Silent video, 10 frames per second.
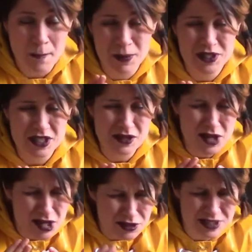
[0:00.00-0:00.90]
but
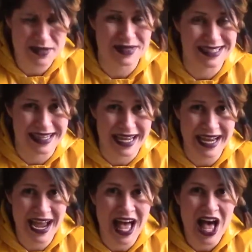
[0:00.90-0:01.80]

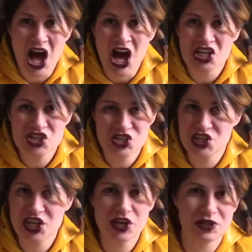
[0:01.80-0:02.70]
ultimately
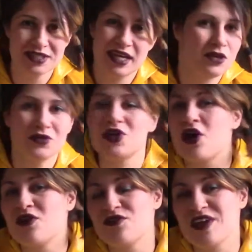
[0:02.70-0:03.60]
she got killed
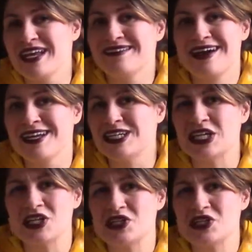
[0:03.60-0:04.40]
off in like